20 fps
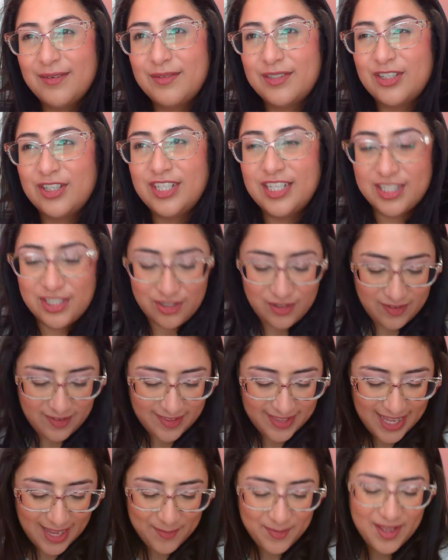traditional
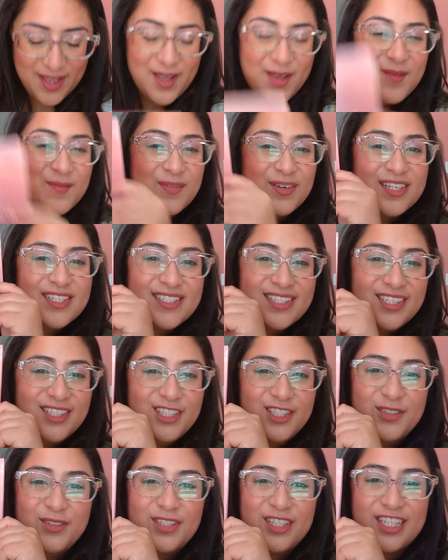collab, but it's a
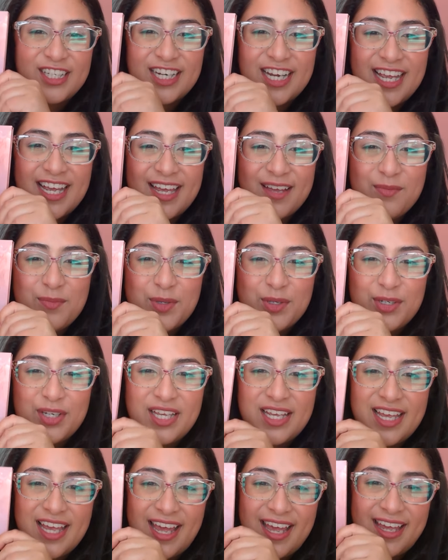Lunar
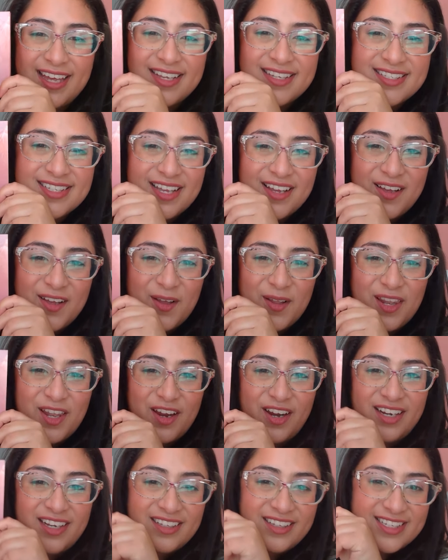Beauty X
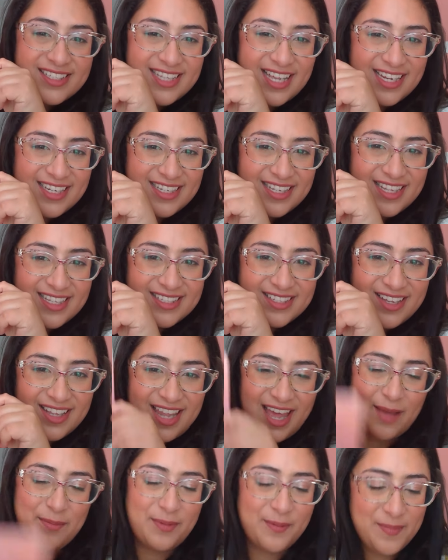Larly Los Angeles
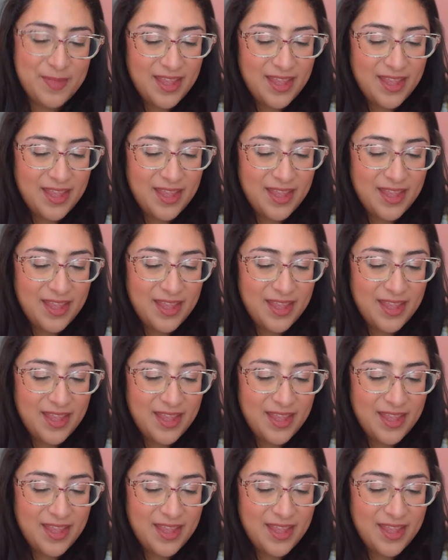collab.